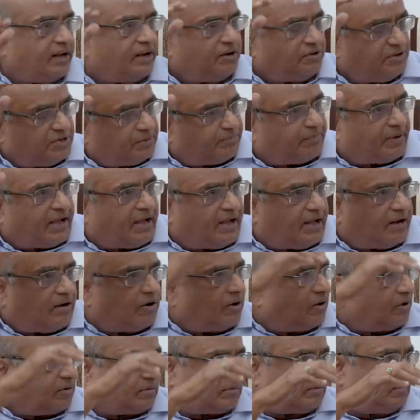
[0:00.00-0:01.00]
in Japan
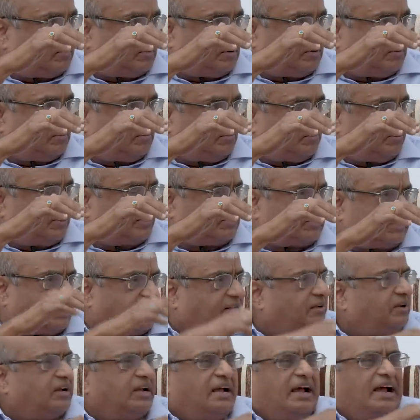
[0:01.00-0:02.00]
or US,
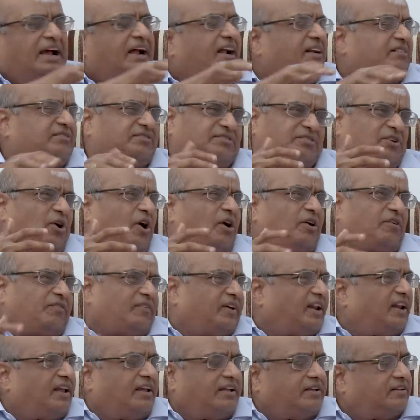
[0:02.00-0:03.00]
it's not
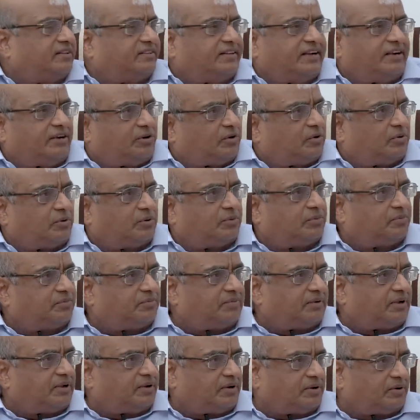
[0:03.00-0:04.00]
very easy
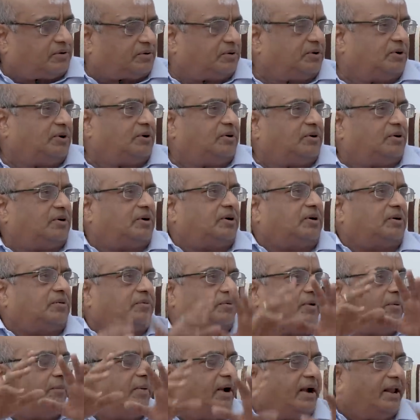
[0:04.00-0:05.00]
to,
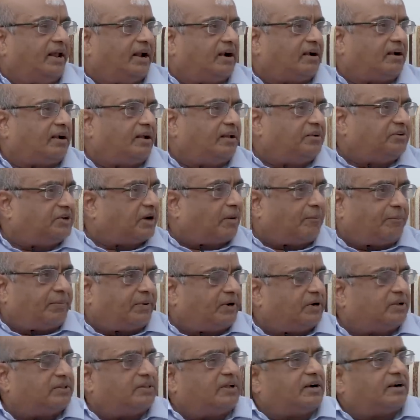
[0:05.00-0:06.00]
immediately jump
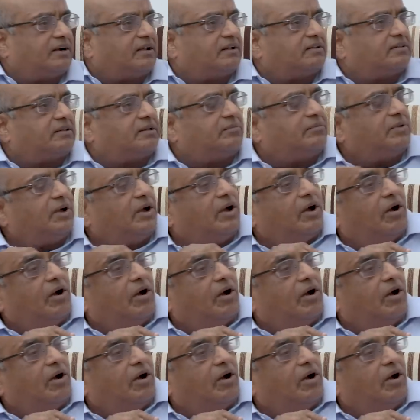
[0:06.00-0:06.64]
into that or something.